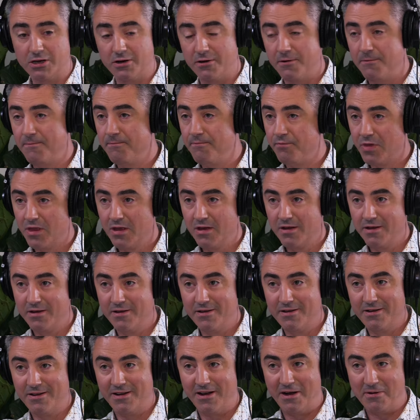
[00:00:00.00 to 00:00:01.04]
So
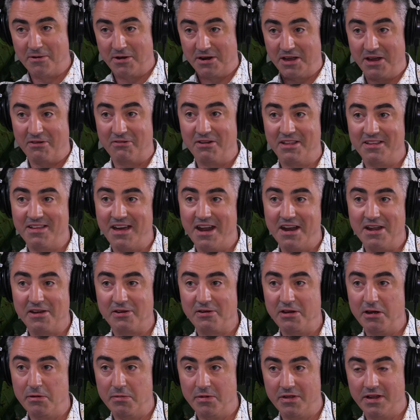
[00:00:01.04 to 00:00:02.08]
I'm going to get really
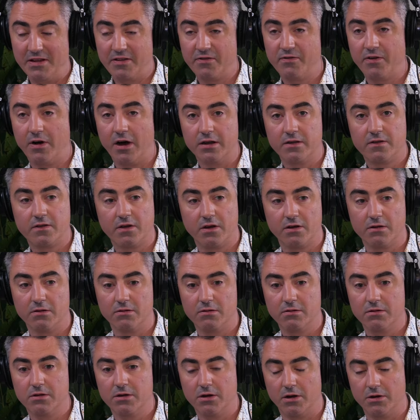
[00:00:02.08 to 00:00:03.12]
technical here, but that's fine.
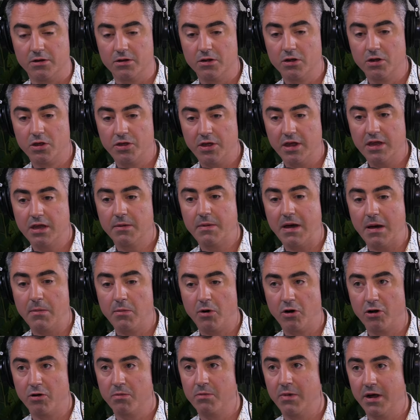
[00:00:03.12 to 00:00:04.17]
So, you know, you think
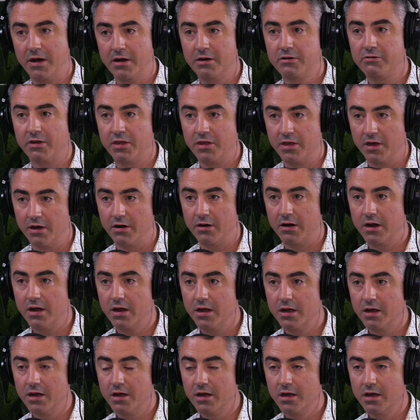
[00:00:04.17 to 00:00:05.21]
about modern monetary
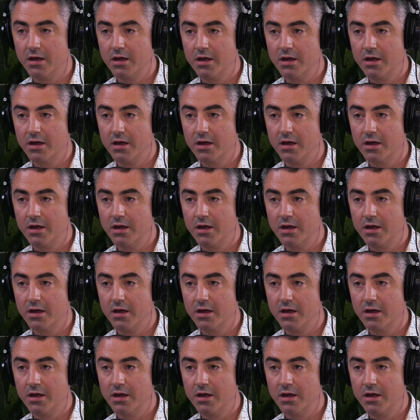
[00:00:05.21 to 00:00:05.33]
theory